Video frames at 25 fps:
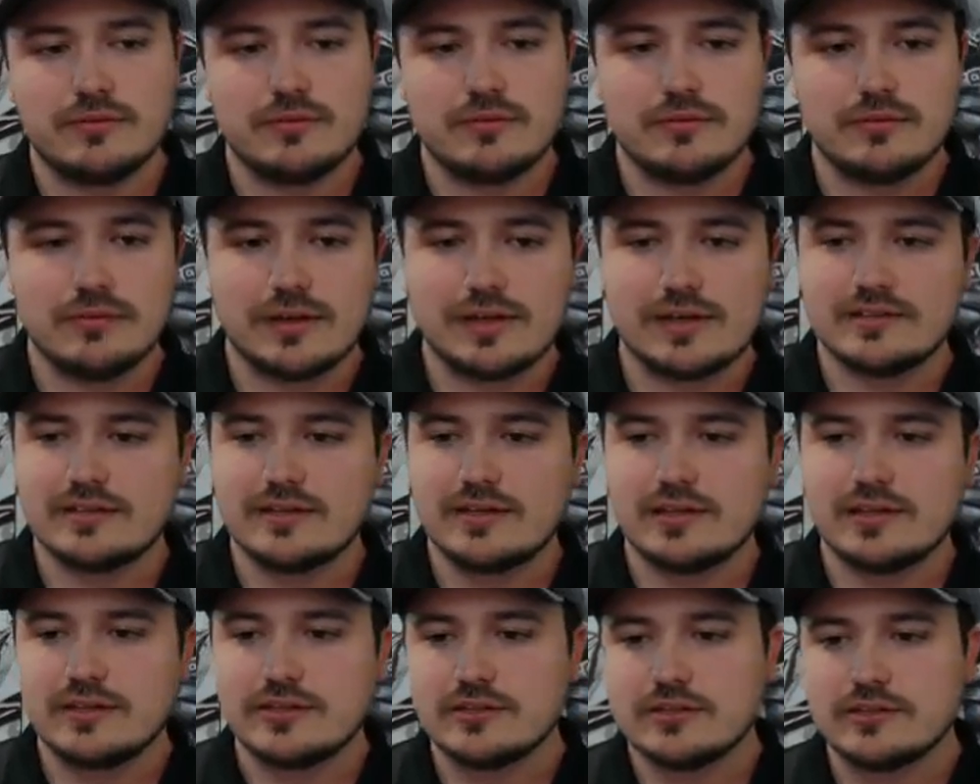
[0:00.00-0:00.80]
like I
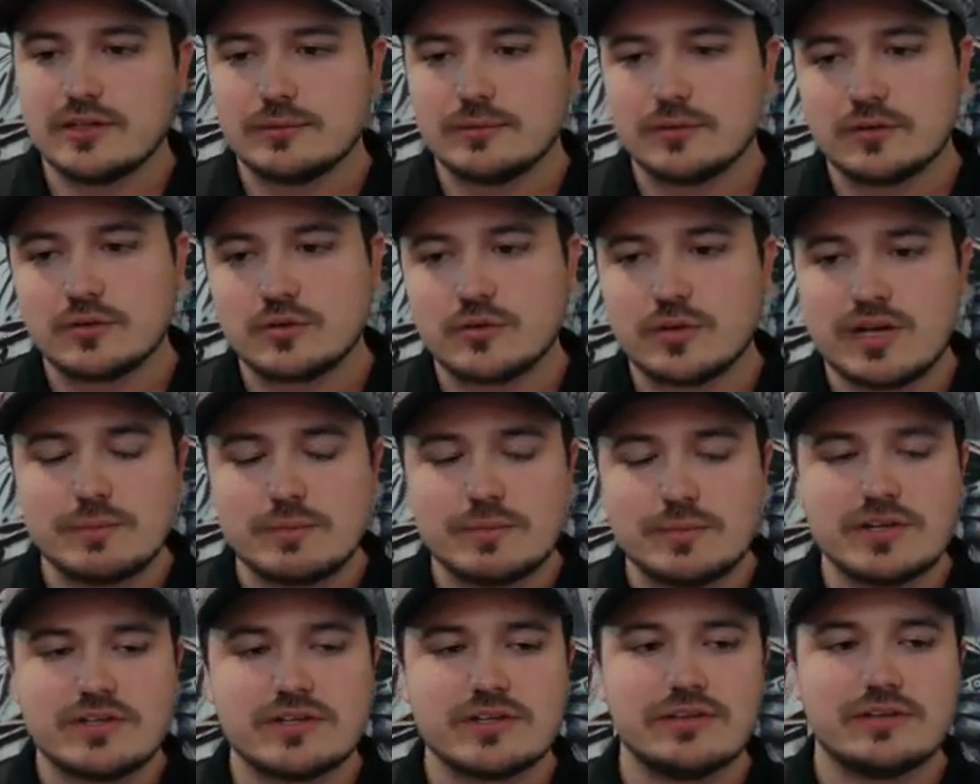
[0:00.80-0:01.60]
said, you start with those
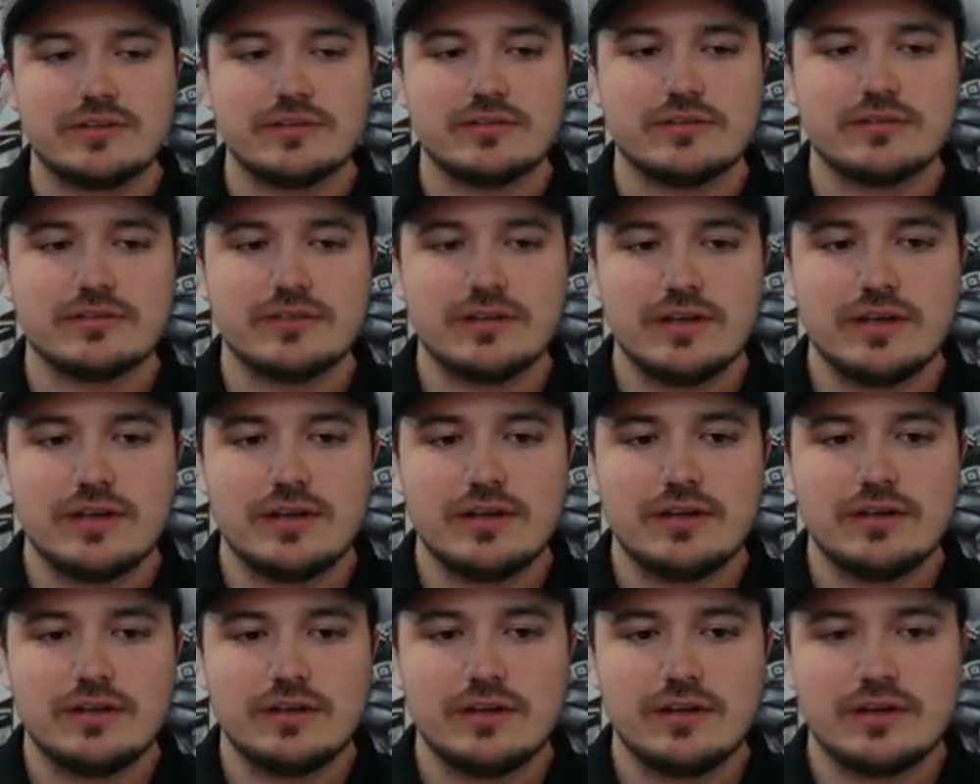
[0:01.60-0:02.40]
training missions.
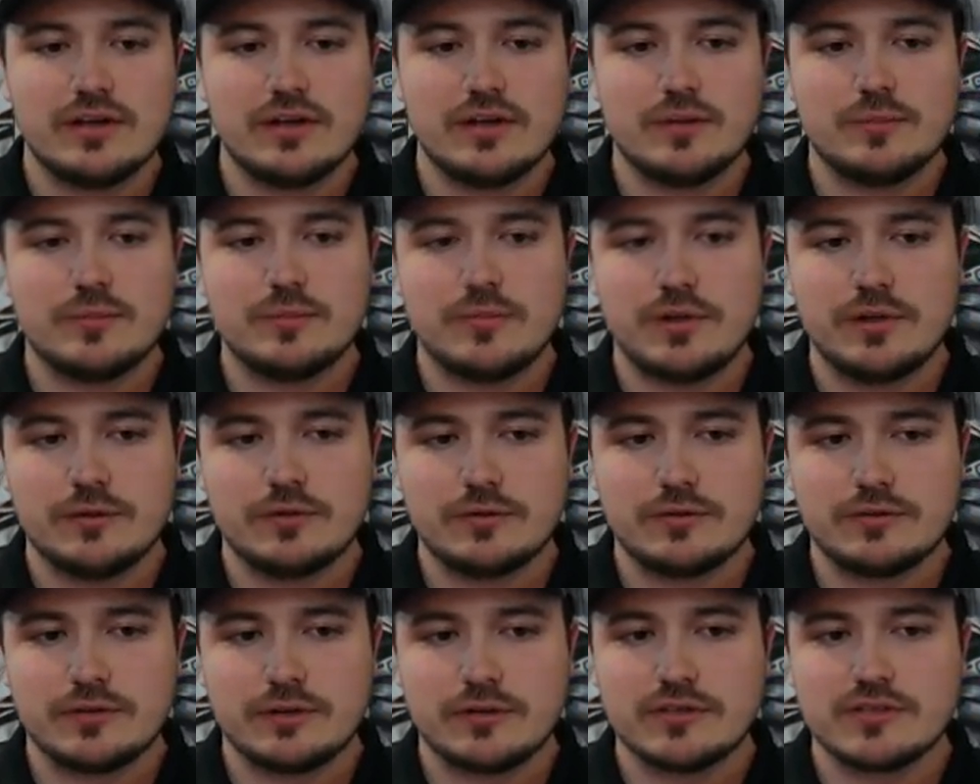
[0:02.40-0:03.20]
You know,
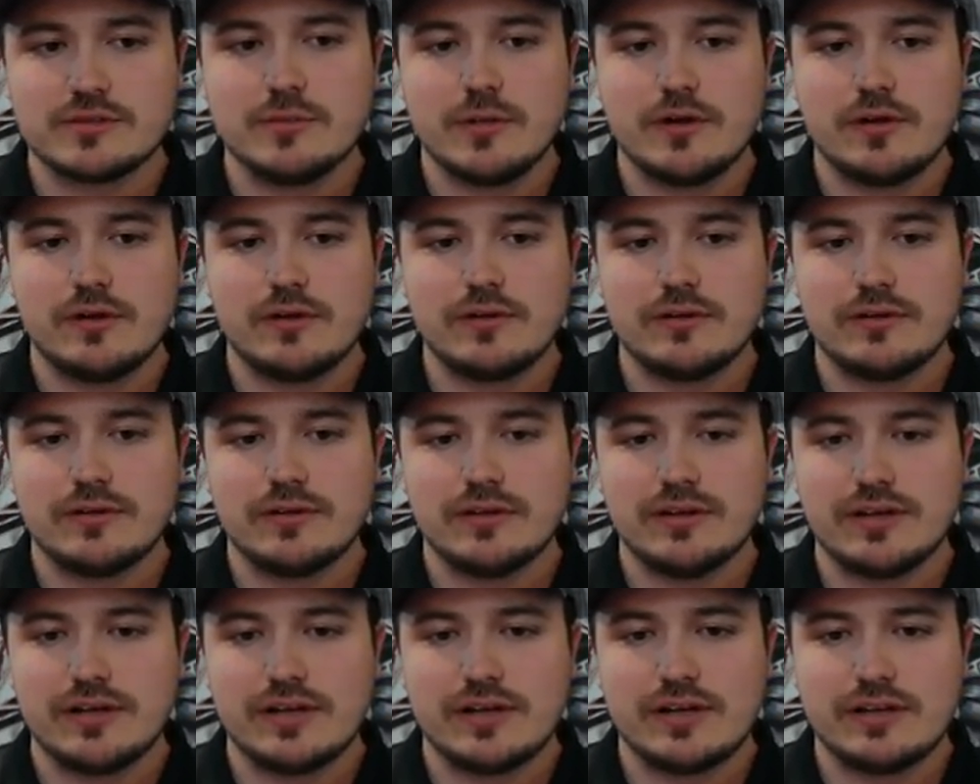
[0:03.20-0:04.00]
start small.
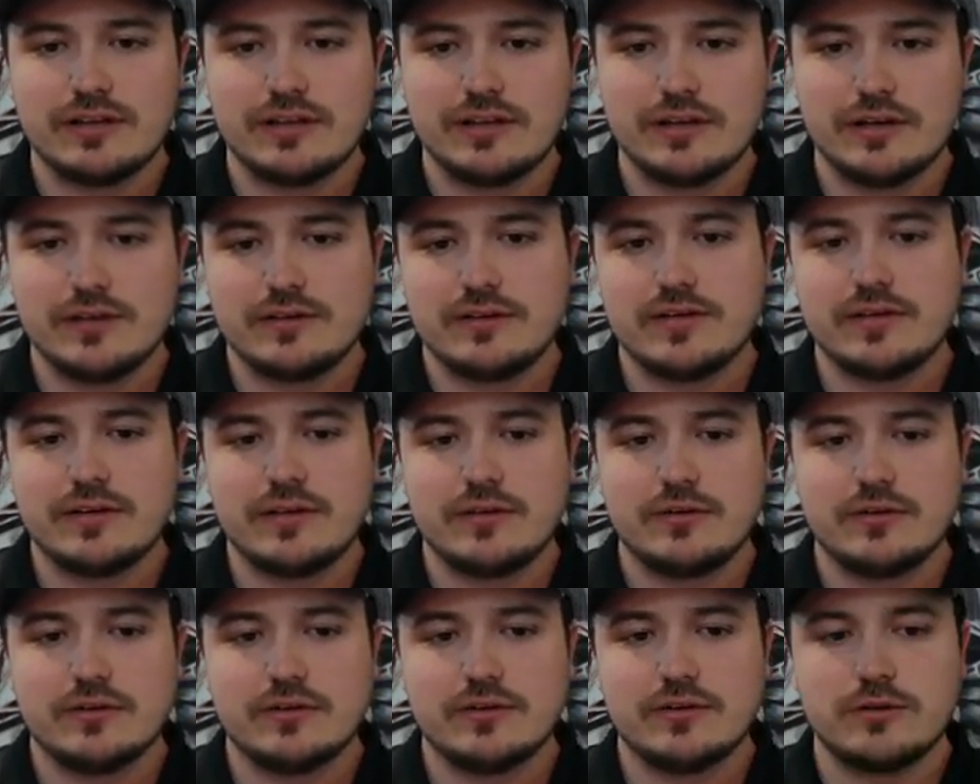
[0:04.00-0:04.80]
And the other thing that
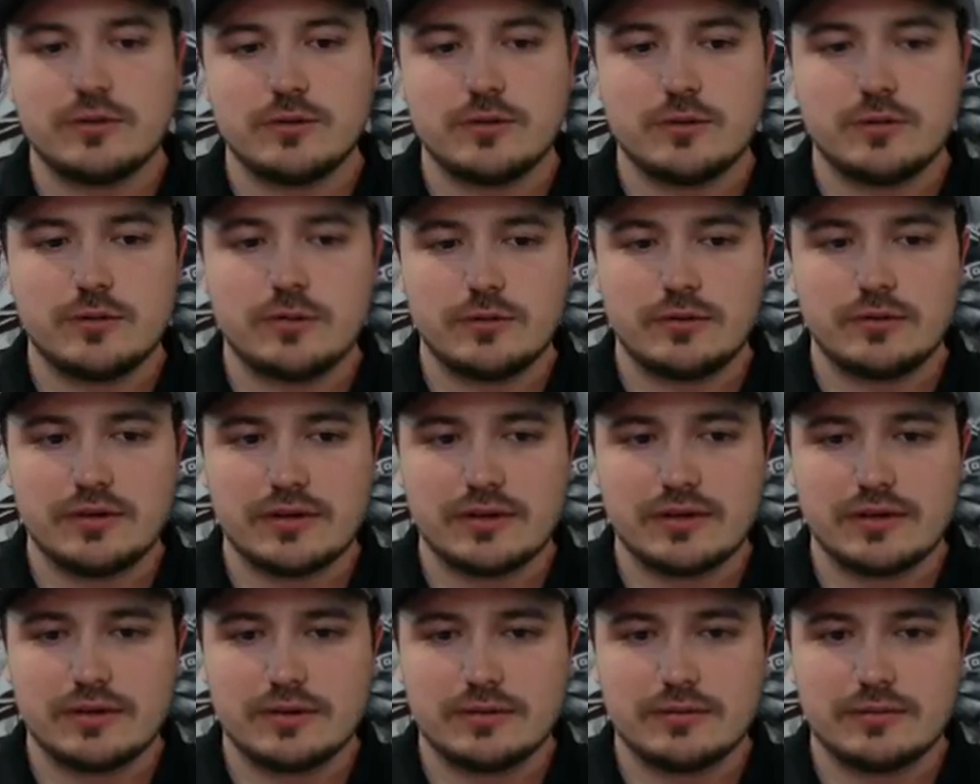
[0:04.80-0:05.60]
you can do
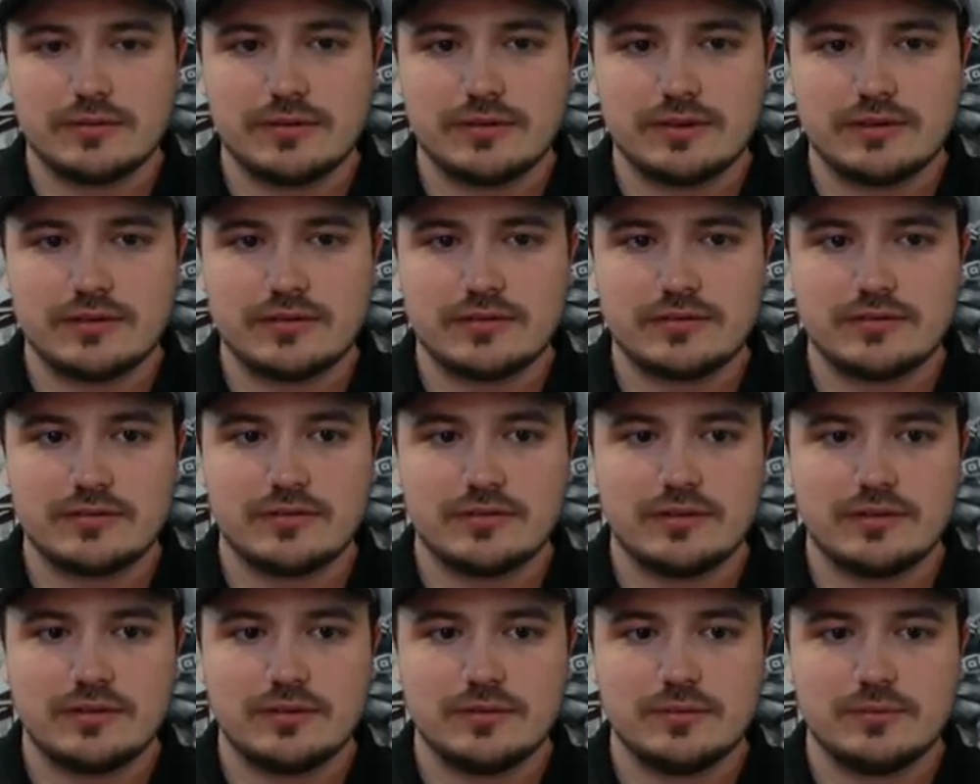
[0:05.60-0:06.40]
that's
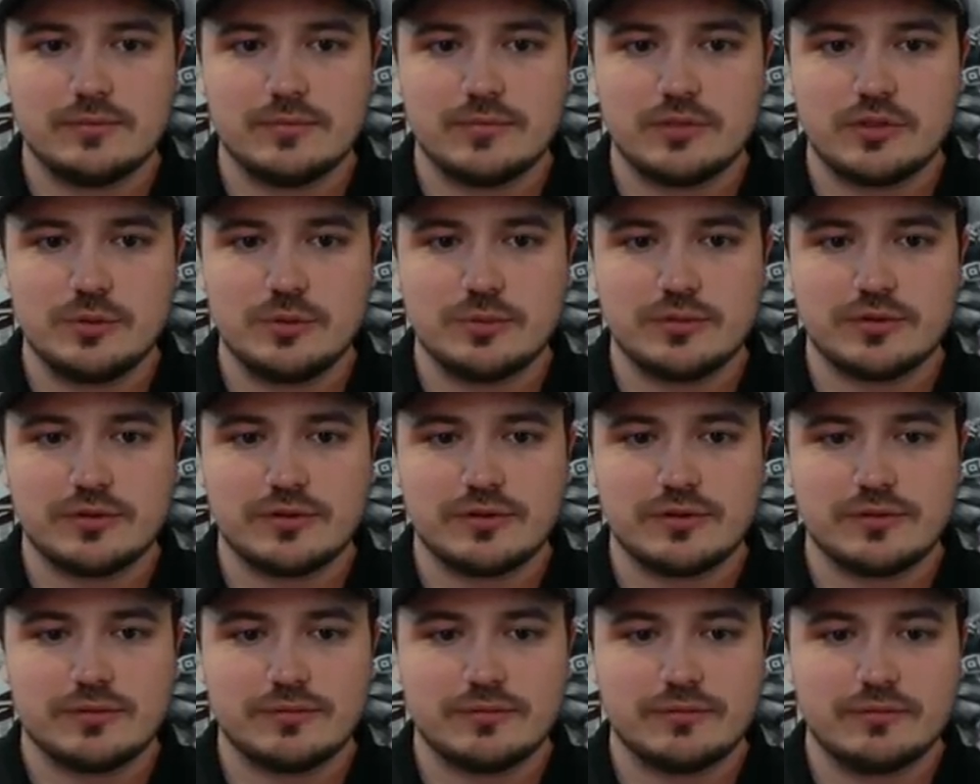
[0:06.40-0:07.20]

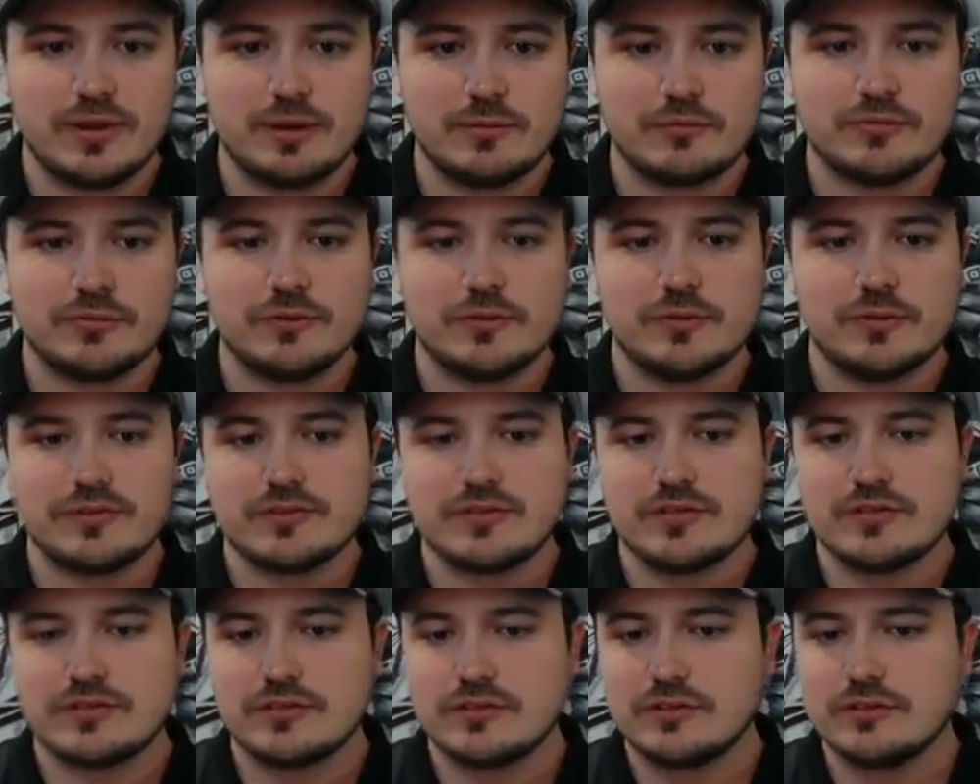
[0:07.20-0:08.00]
super helpful is
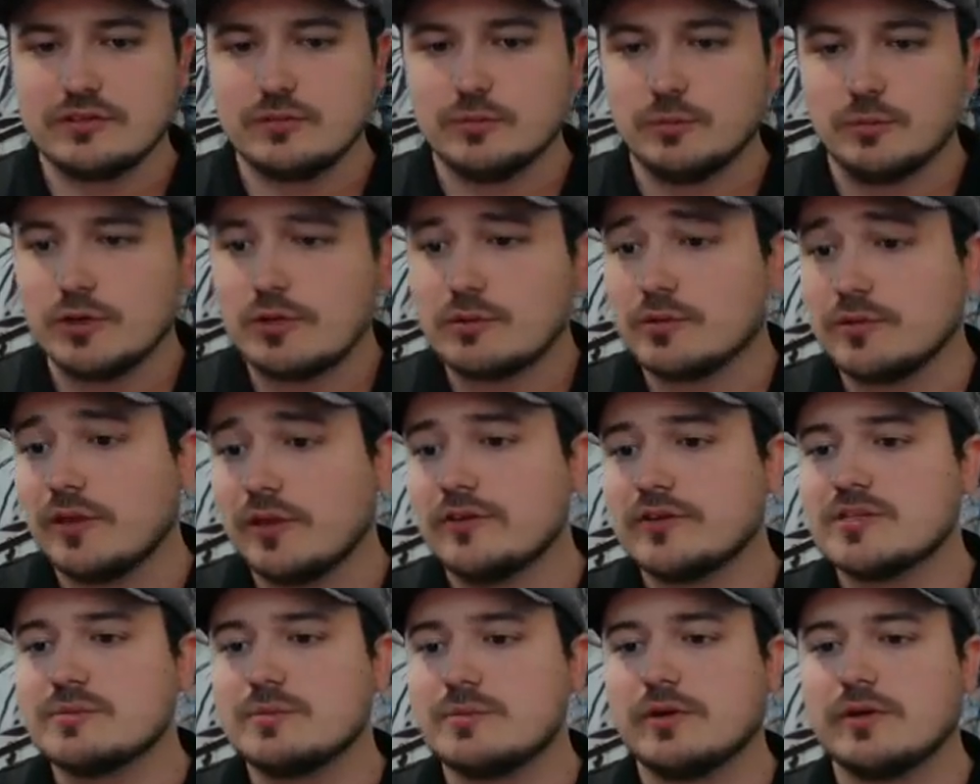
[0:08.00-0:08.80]
just working with
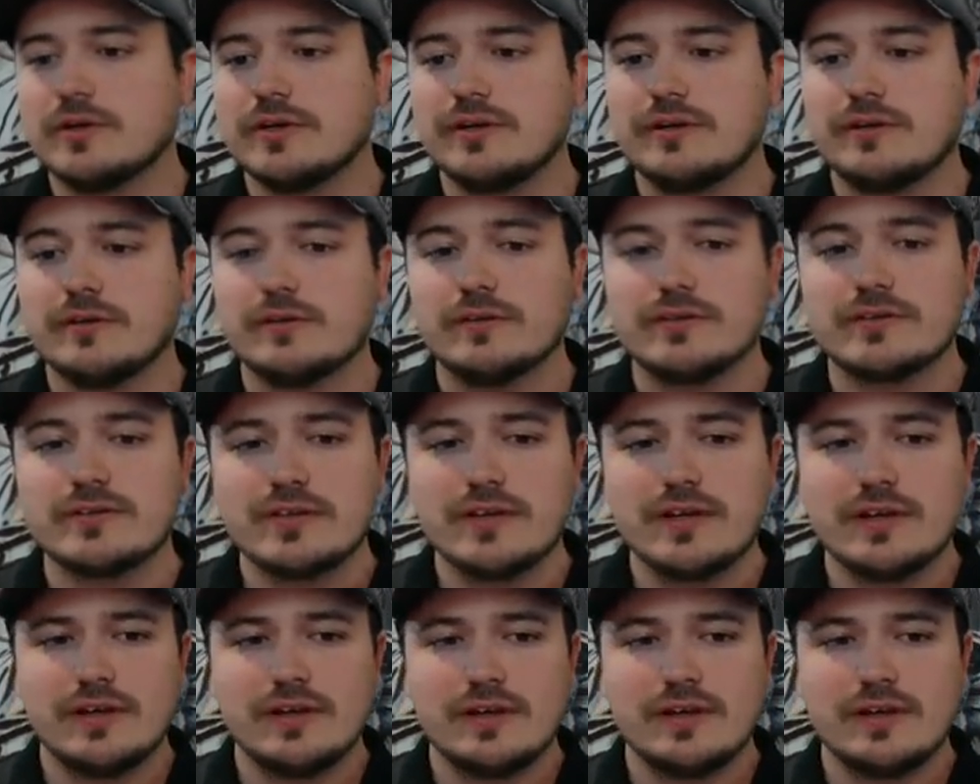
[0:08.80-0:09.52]
other small guilds.